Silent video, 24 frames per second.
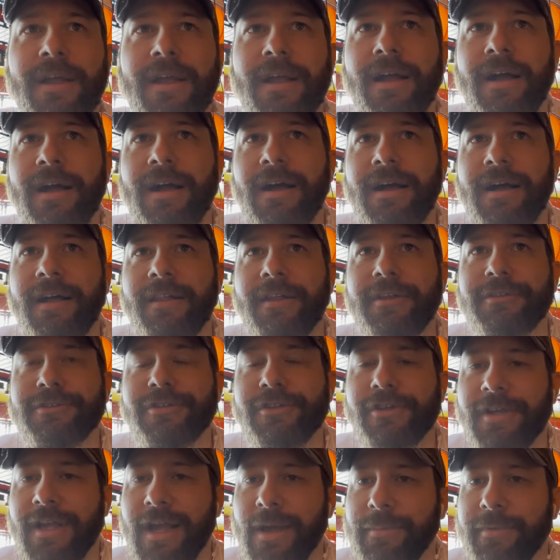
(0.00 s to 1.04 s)
Those are a
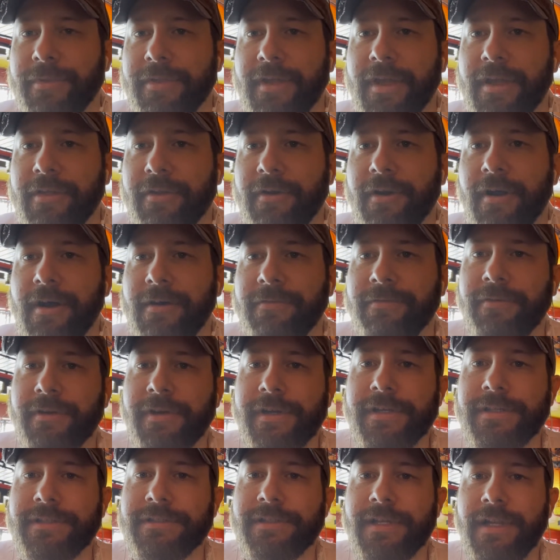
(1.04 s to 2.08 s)
couple of the other
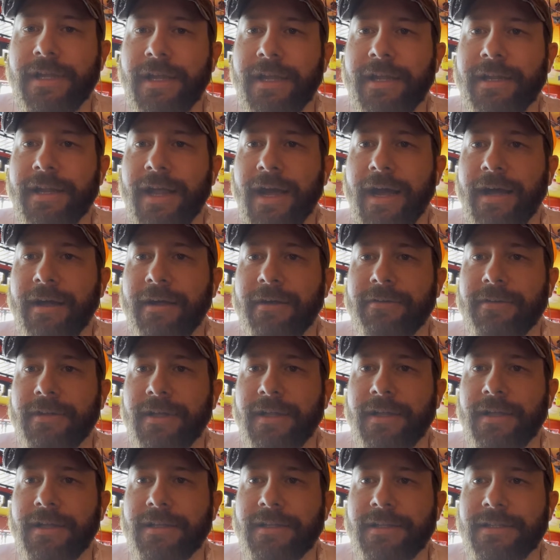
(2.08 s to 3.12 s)
offerings, and
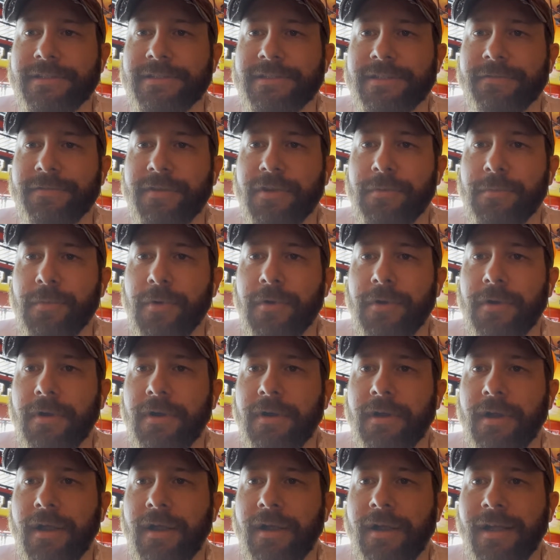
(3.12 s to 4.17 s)
I'll list a few more
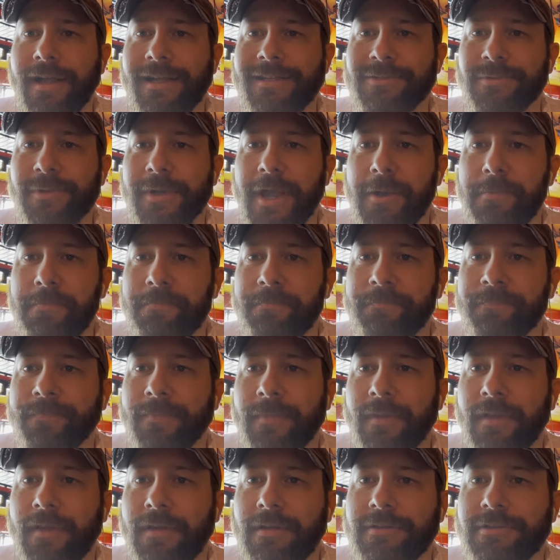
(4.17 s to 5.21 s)
as we go.
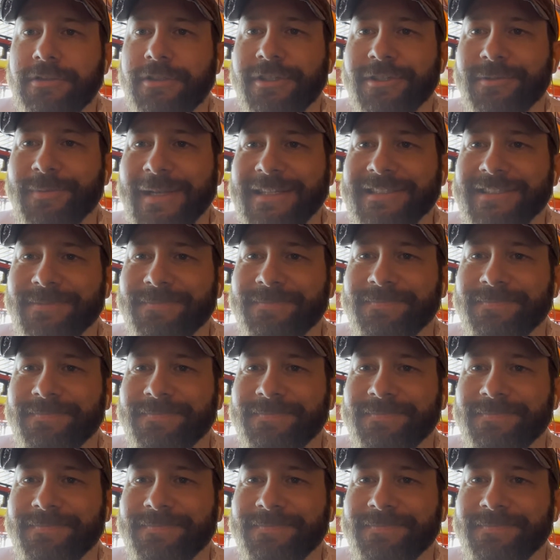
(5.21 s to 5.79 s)
Cheers, mates.